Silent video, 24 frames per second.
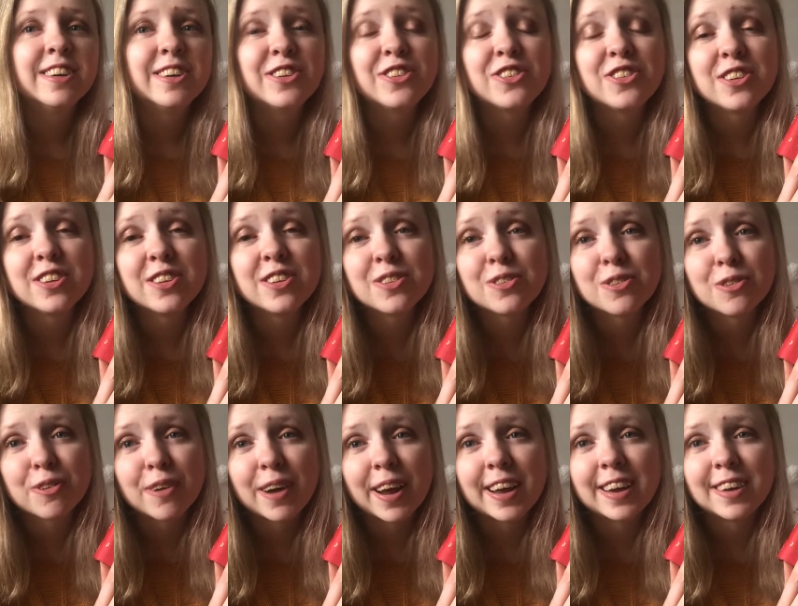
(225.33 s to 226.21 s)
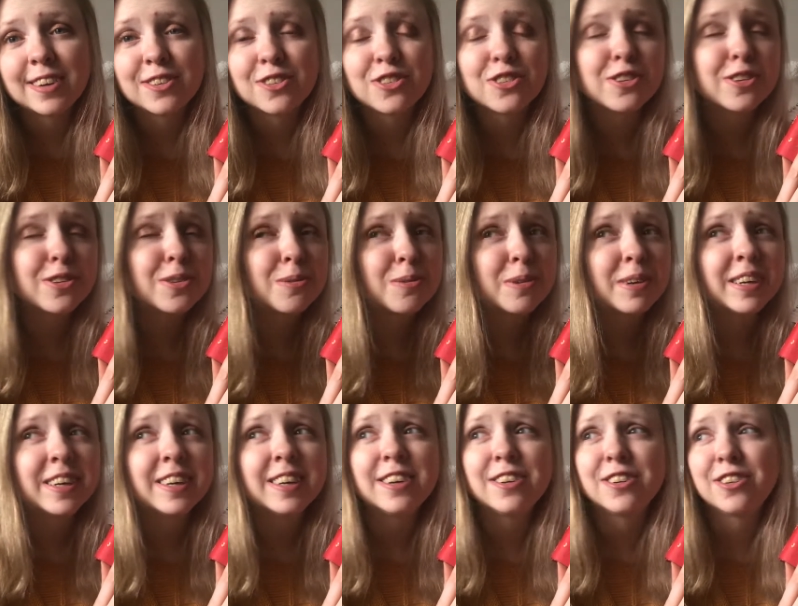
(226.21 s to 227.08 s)
She's great, she's
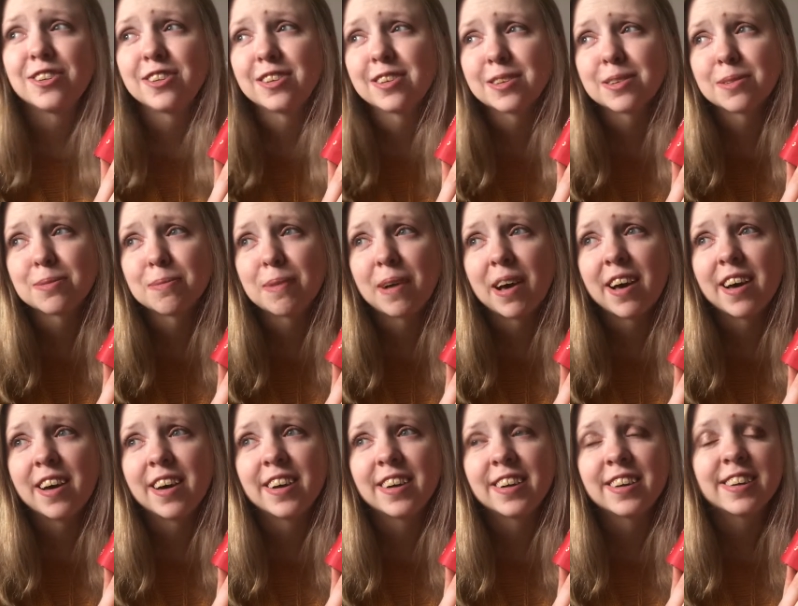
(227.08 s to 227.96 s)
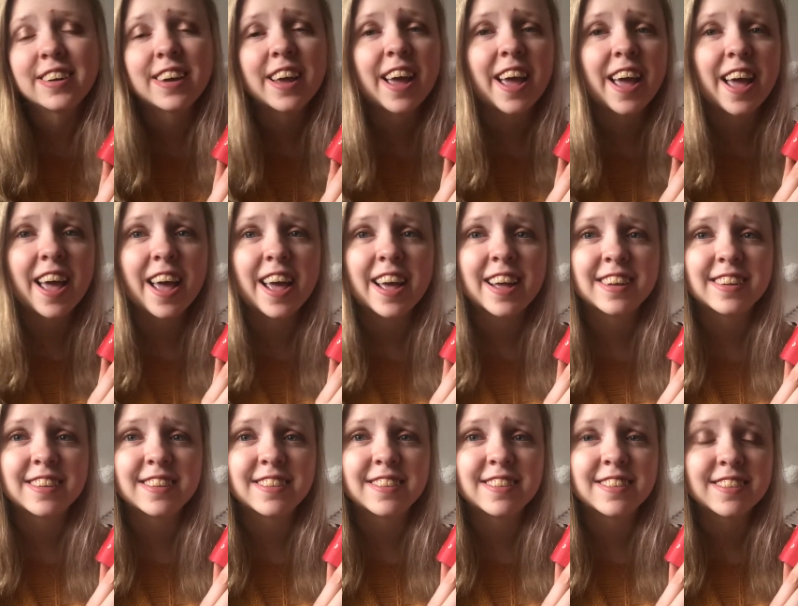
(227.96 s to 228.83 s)
witty, she's smart,
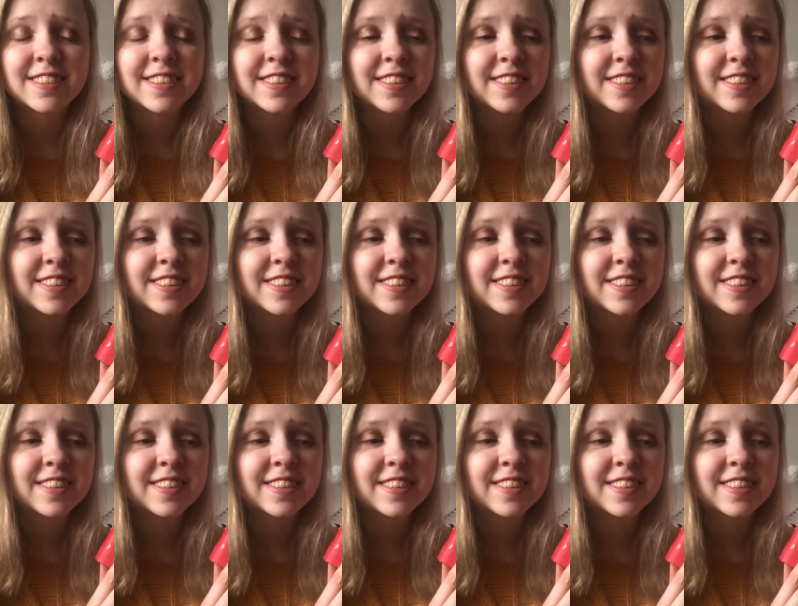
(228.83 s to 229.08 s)
and